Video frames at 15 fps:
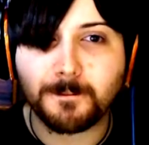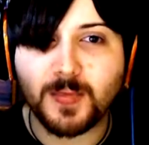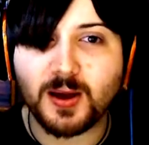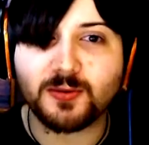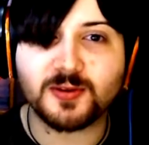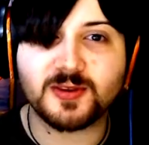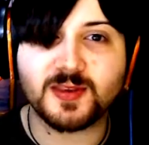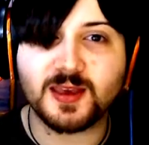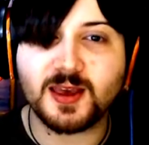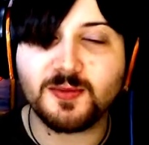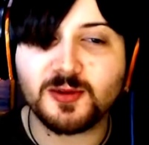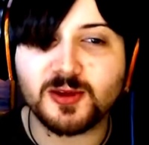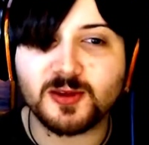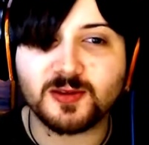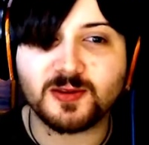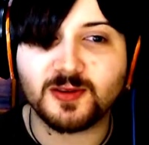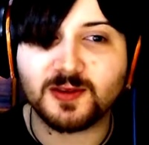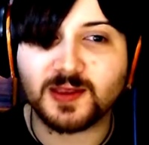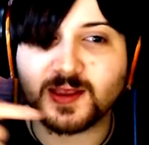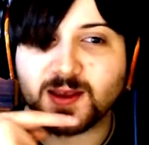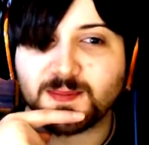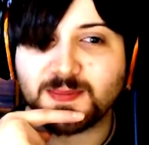I was thinking we should do it at
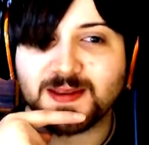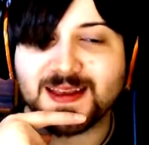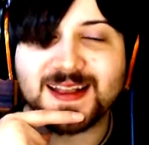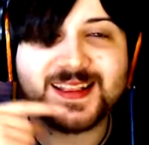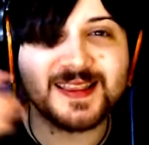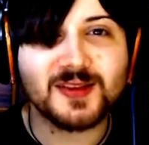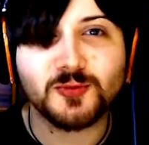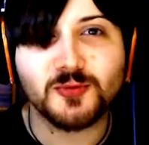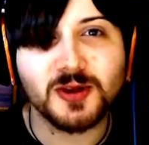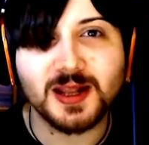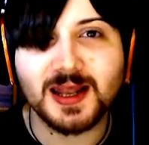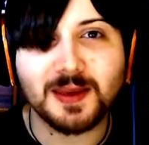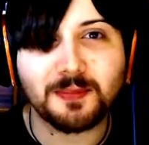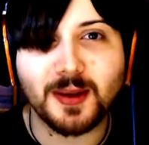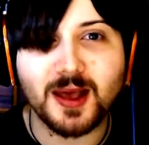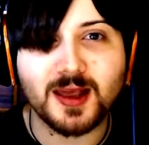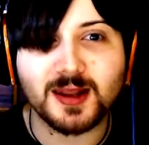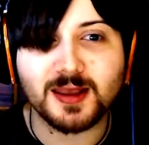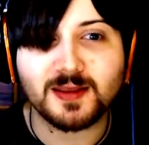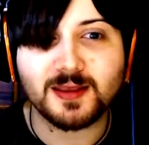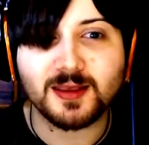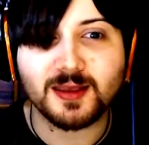night, but it's a really bad
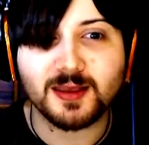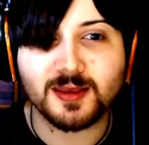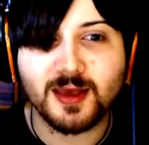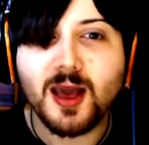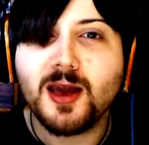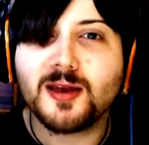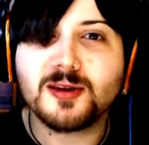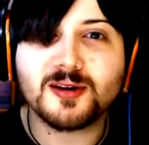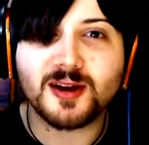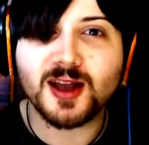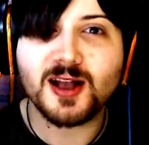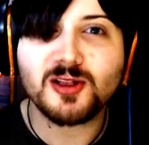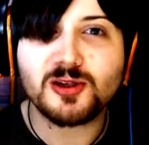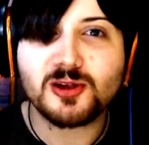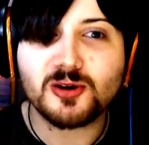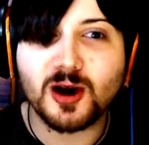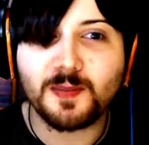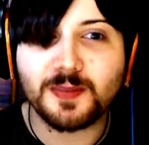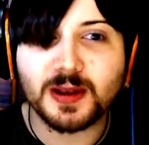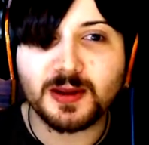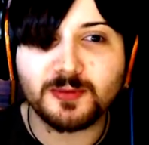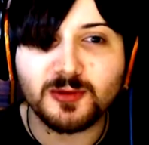idea. You can't show
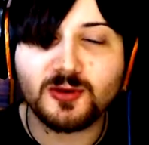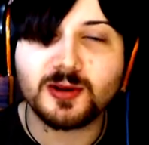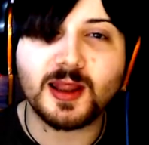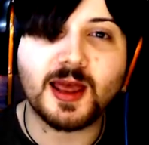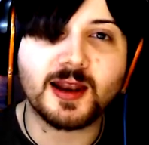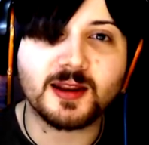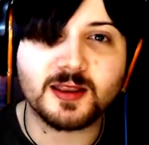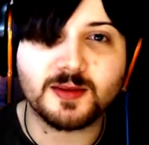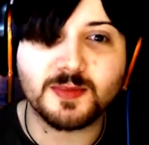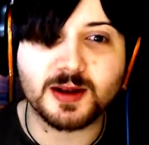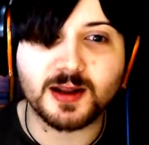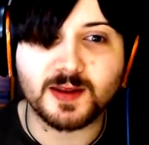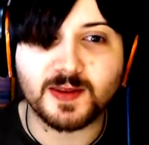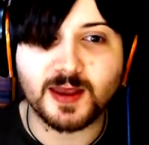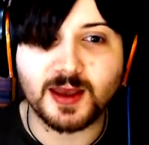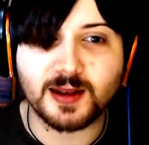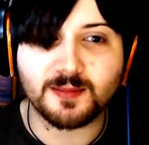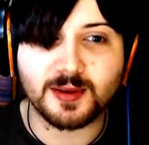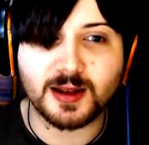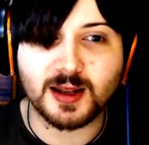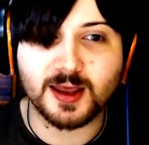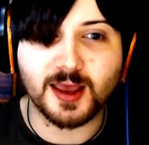up in a new land in the middle of the night and
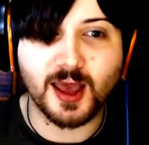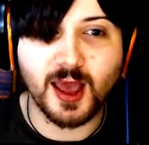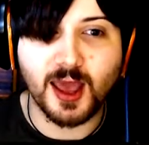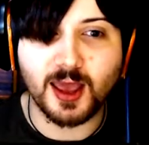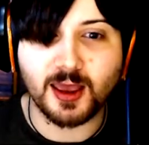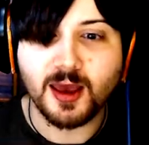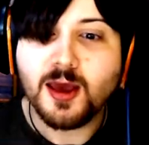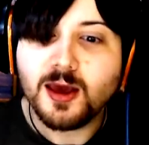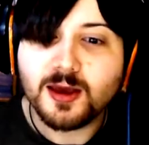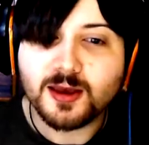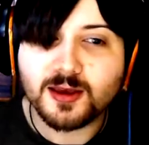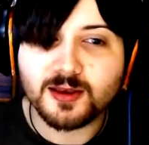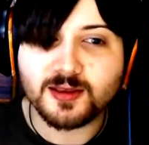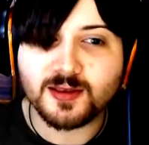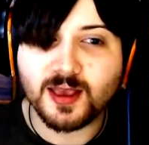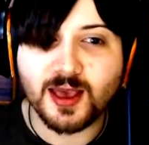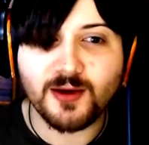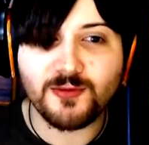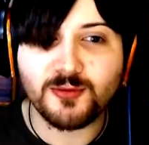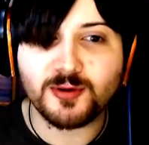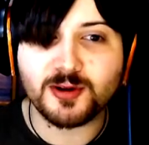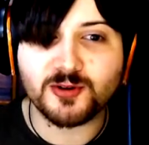be like, hey, because
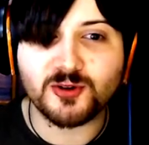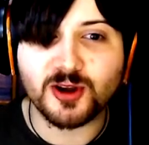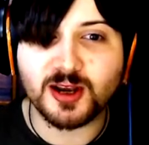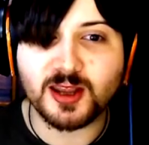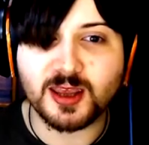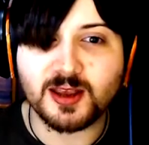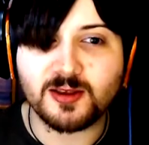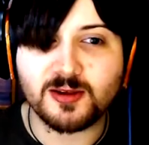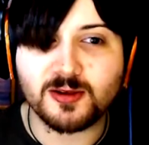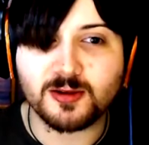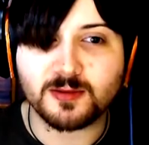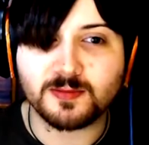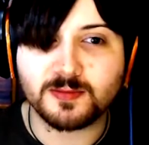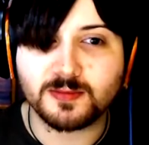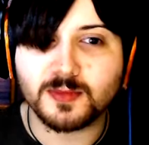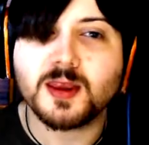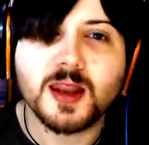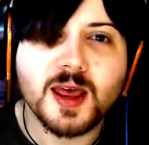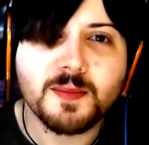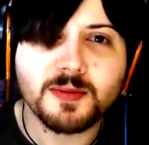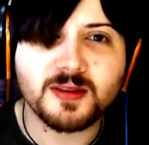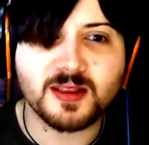everyone will try to eat you. It
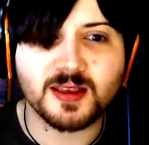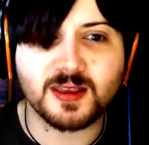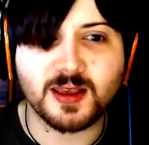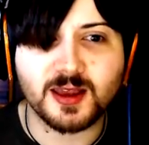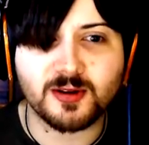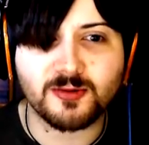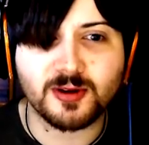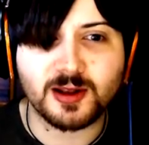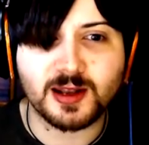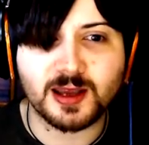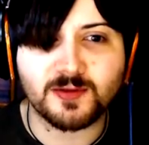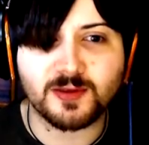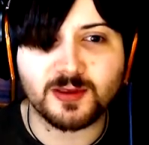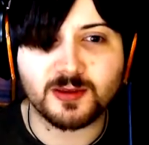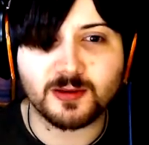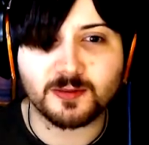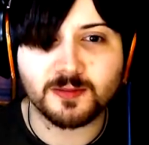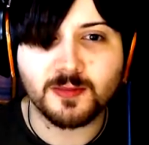happens like that in real life too.